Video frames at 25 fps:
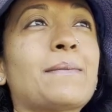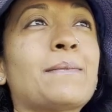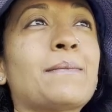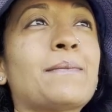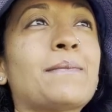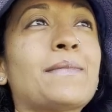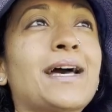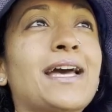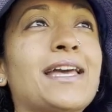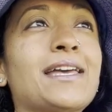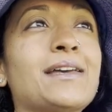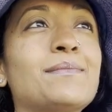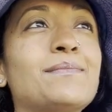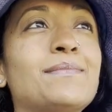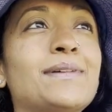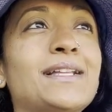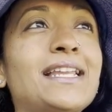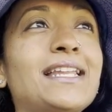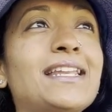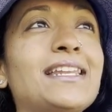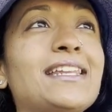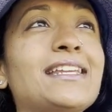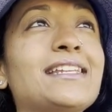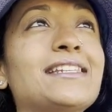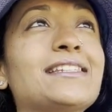my
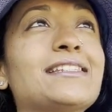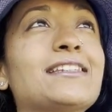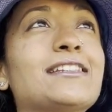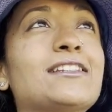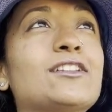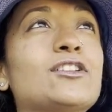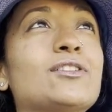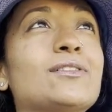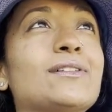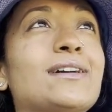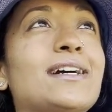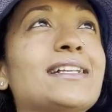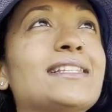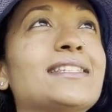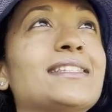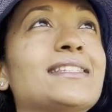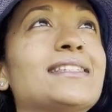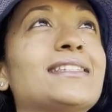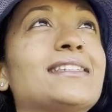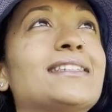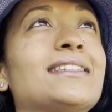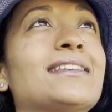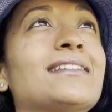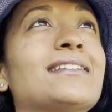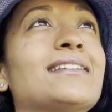ability to
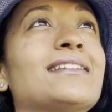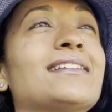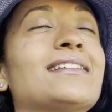trust